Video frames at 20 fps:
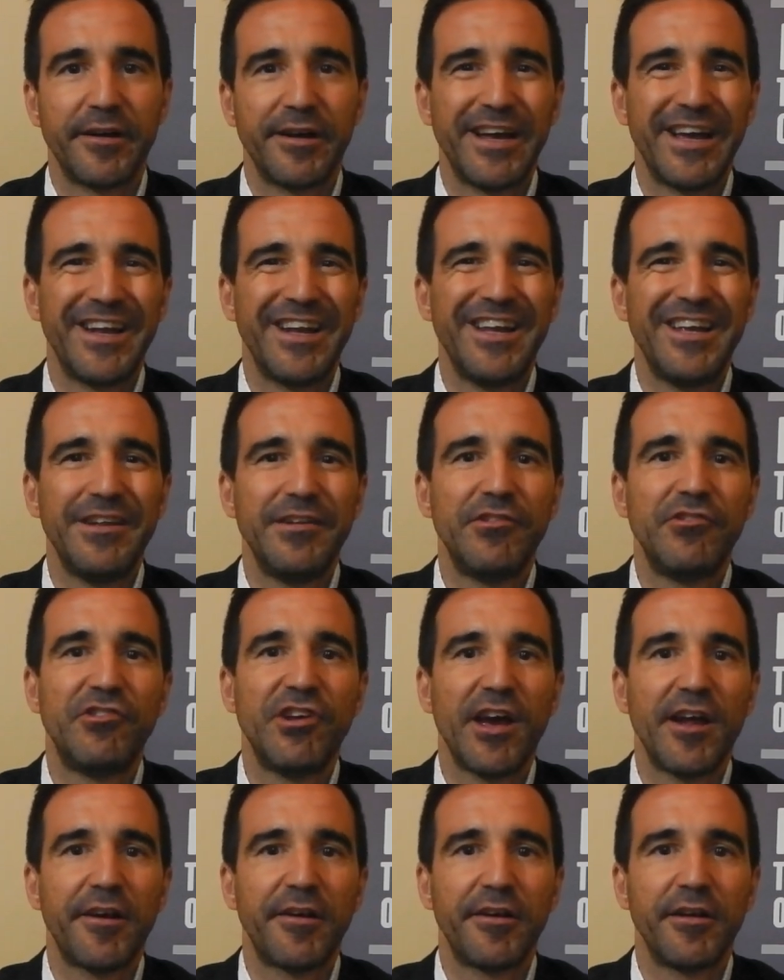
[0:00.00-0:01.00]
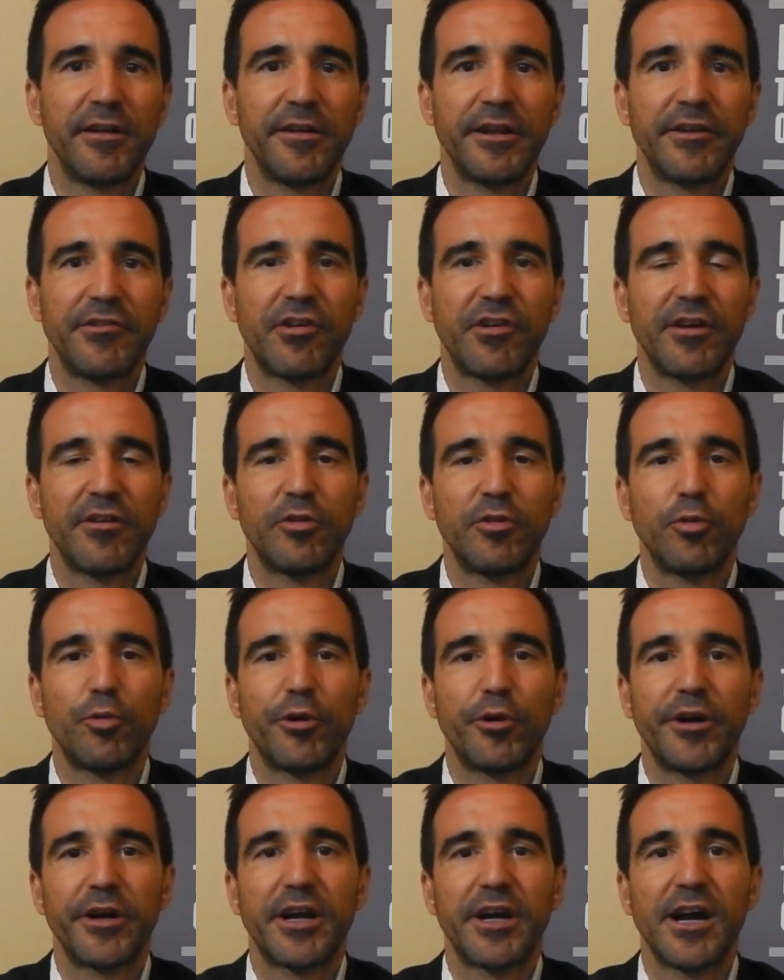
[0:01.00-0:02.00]
and in general, they're trying to
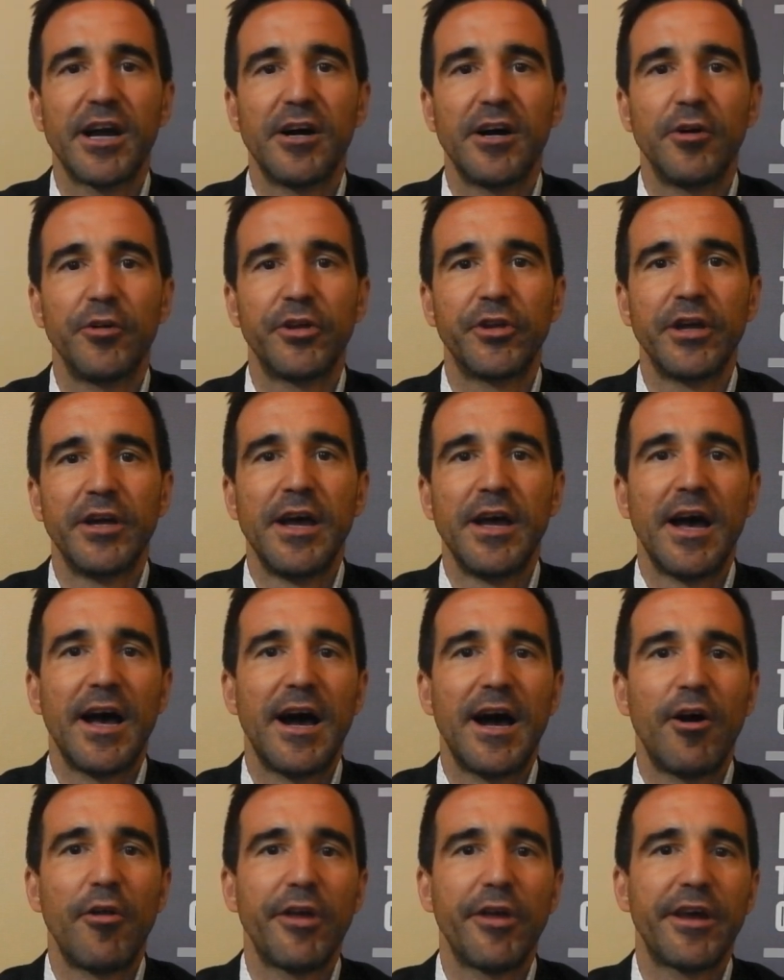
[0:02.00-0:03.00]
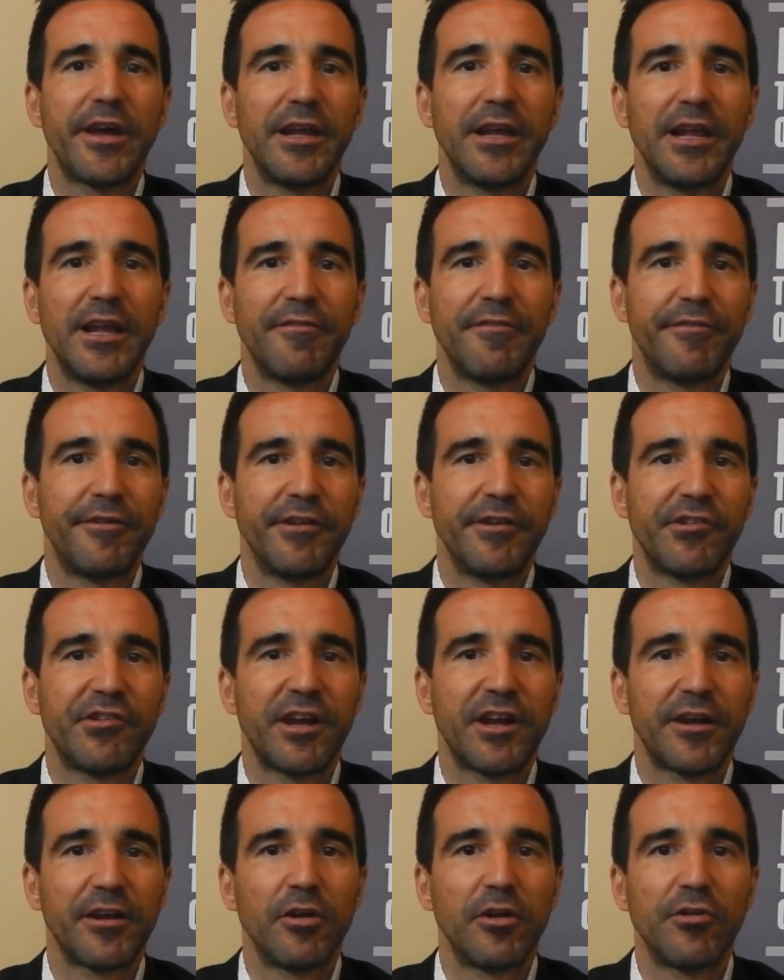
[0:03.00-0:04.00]
work out how they can leverage
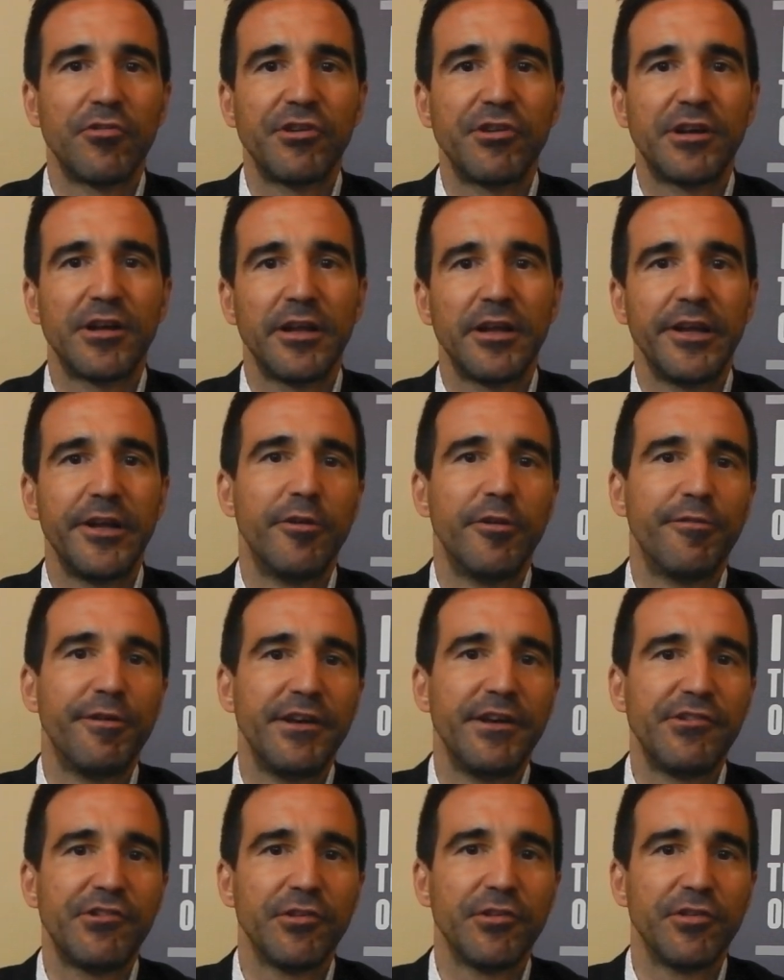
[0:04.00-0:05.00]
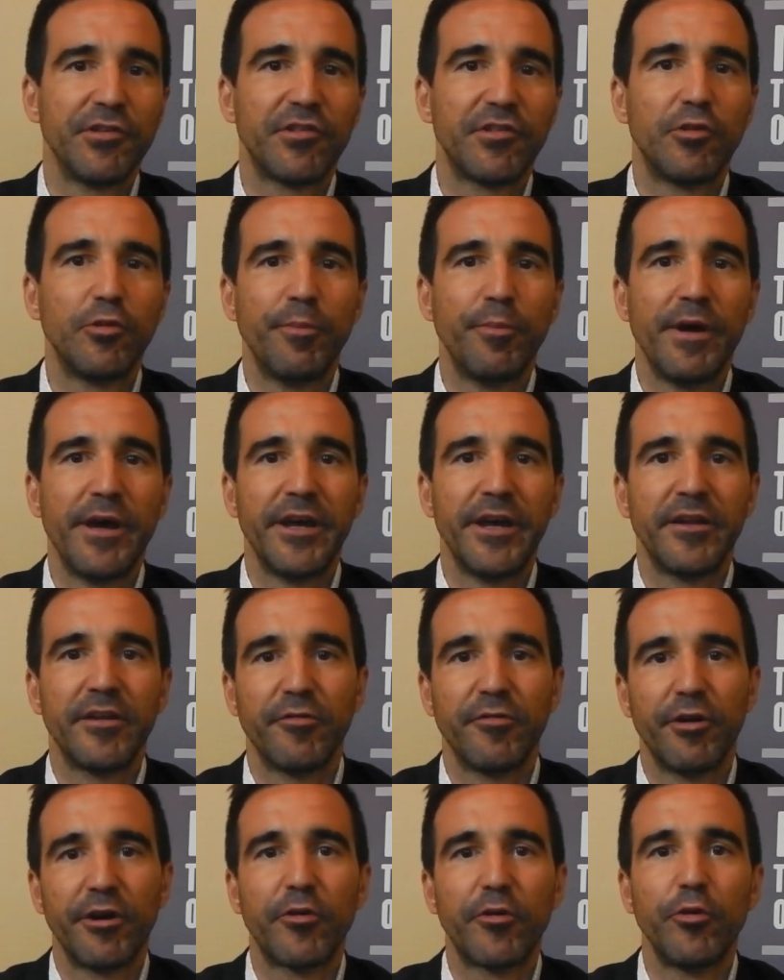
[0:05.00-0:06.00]
technological innovations to make the
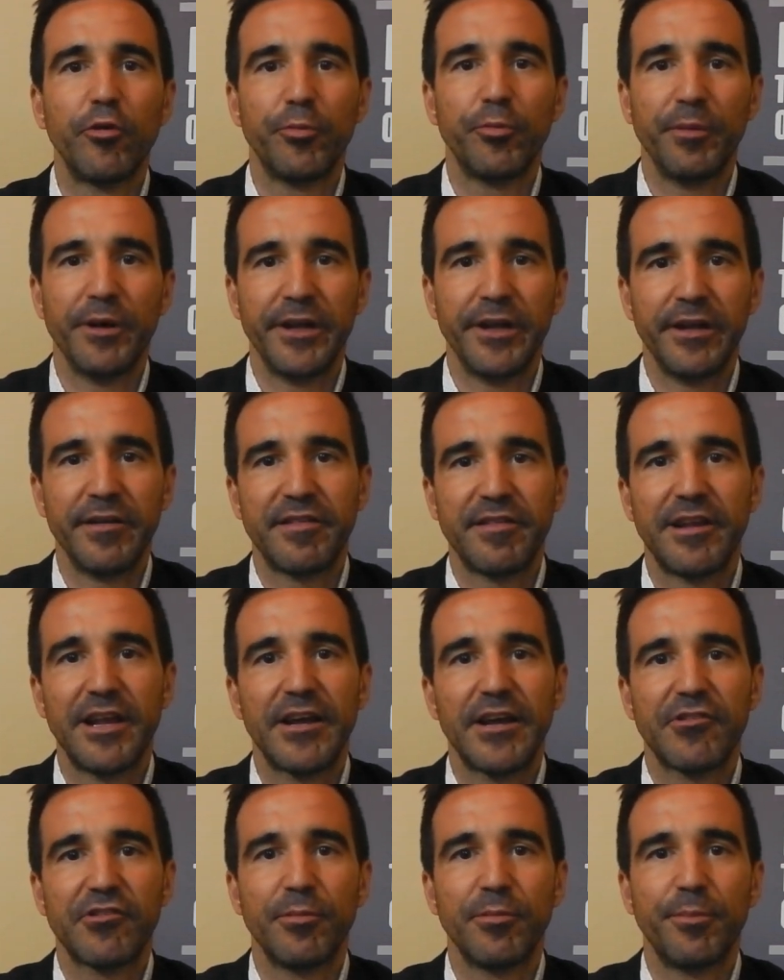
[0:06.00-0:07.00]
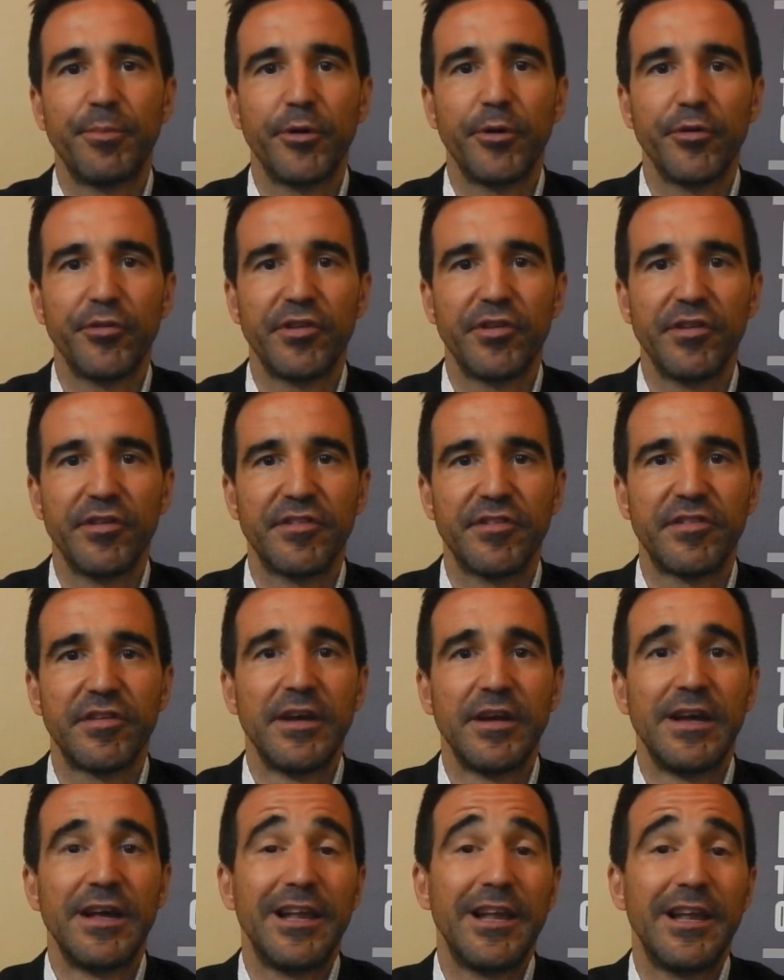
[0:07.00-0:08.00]
recruitment and selection process
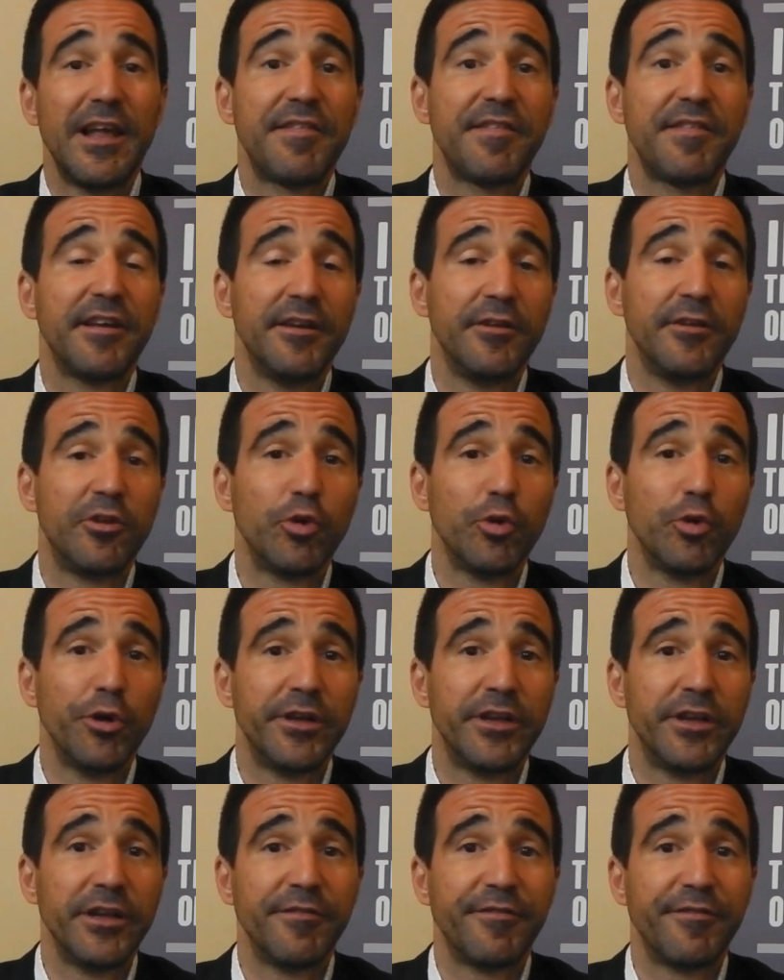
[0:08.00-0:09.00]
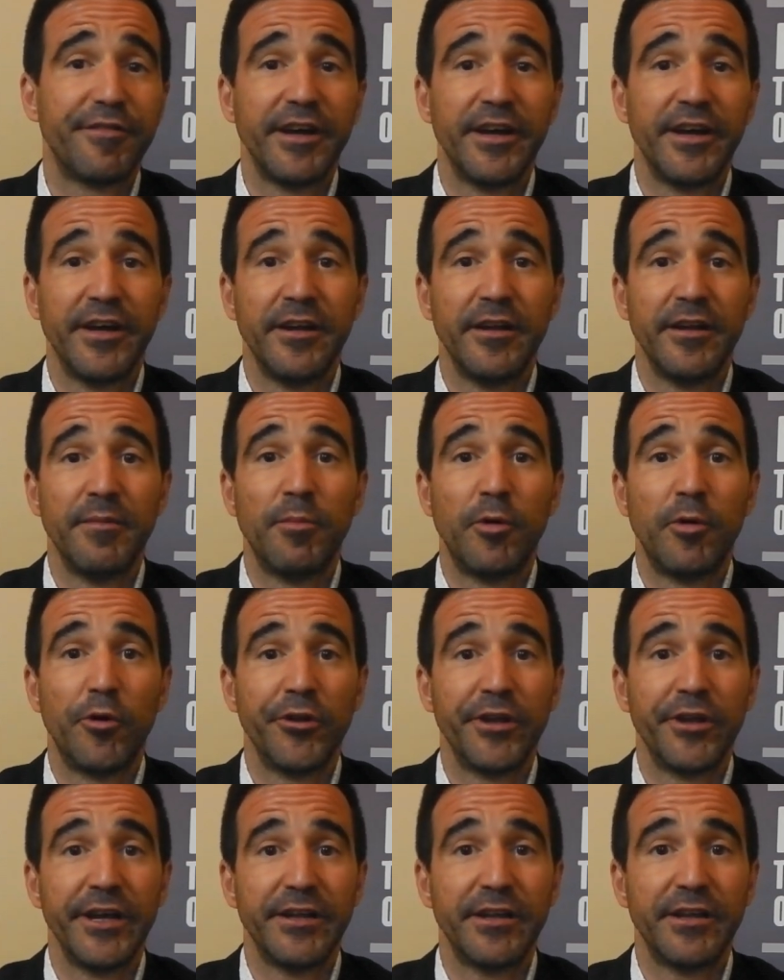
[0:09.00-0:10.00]
less intuitive and more
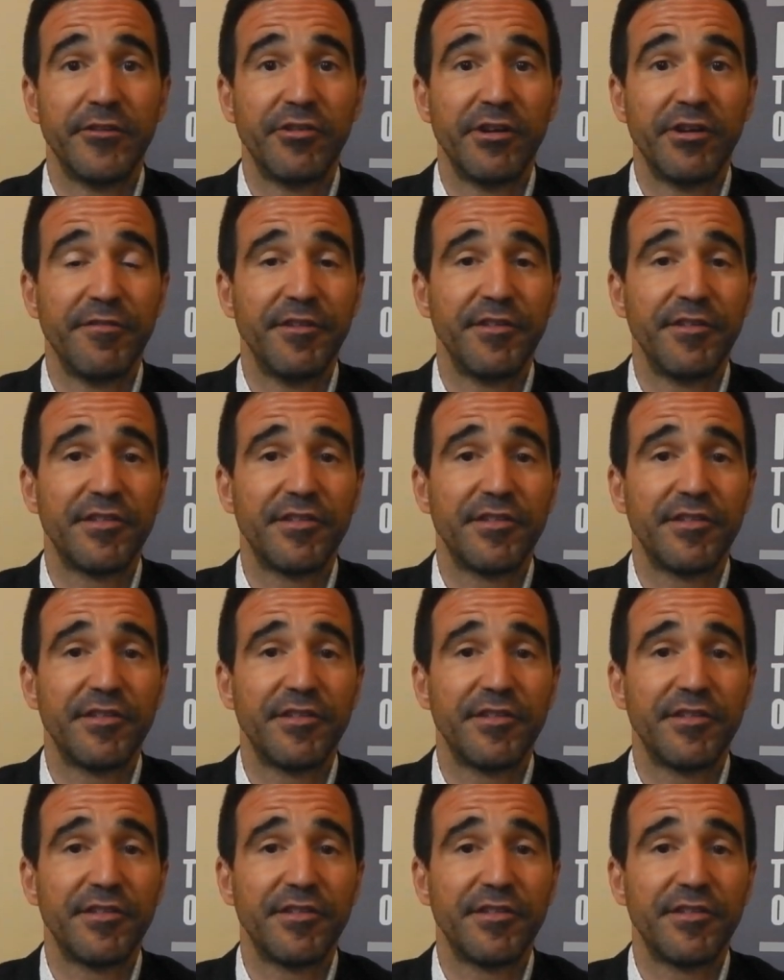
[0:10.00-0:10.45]
data-driven.